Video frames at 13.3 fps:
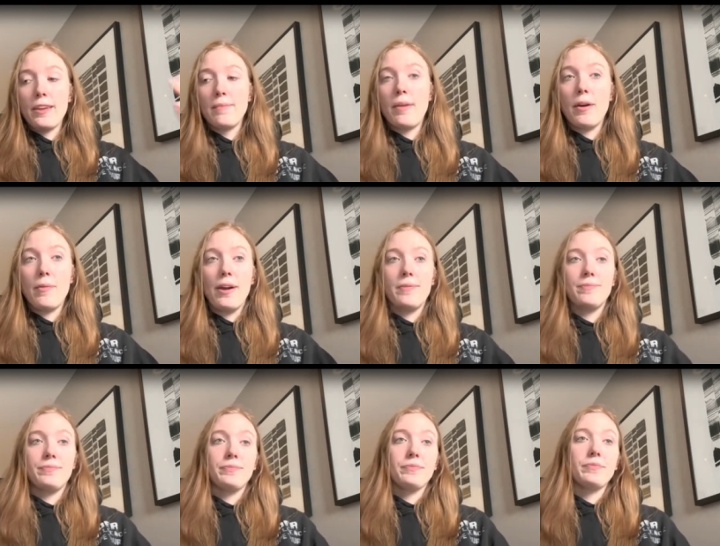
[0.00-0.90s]
my way.
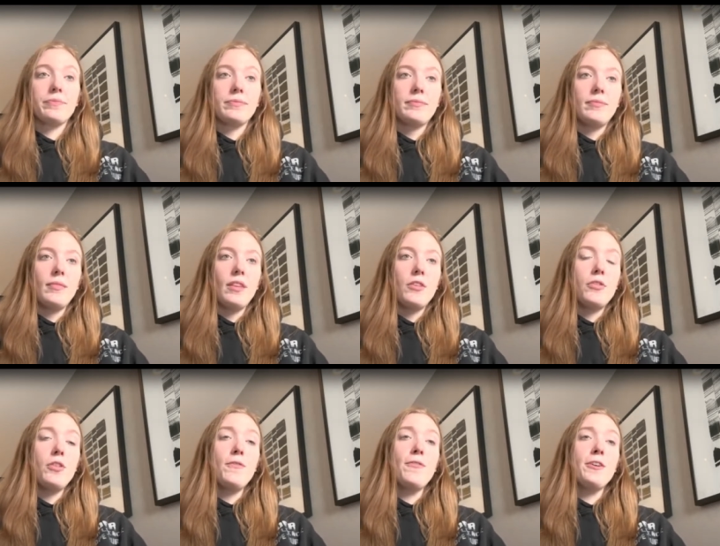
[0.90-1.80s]

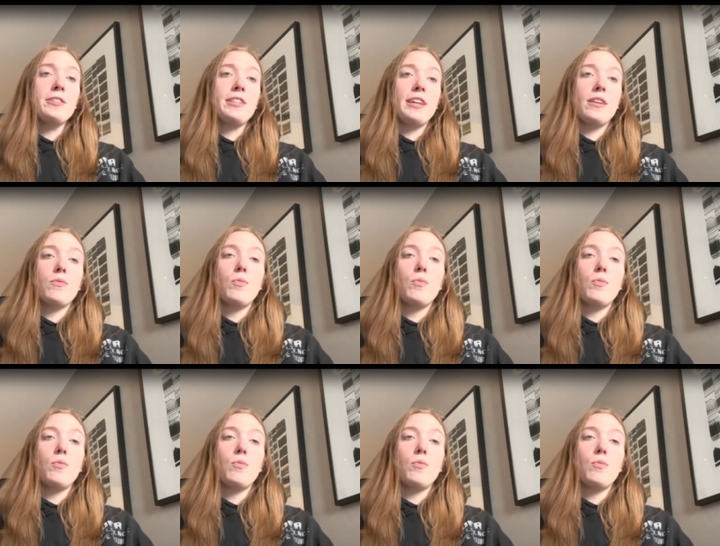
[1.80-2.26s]
So the first thing is,